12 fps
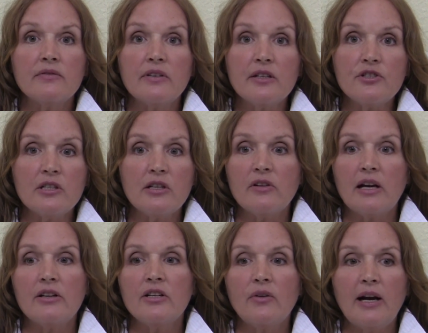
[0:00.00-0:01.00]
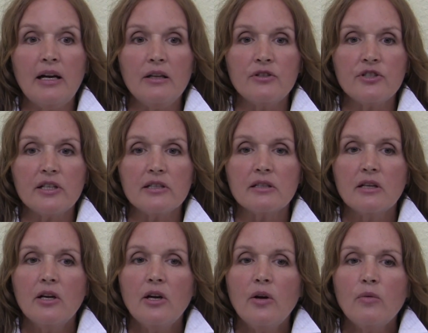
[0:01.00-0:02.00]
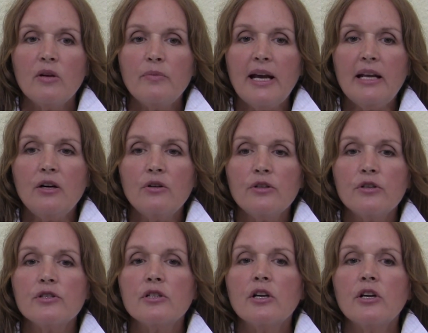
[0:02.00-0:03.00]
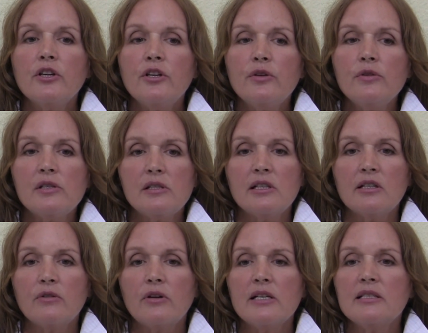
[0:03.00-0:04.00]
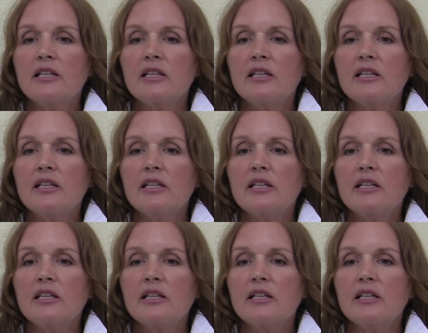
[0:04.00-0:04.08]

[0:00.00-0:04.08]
to function and you had no allergies. When pet owners use steroids,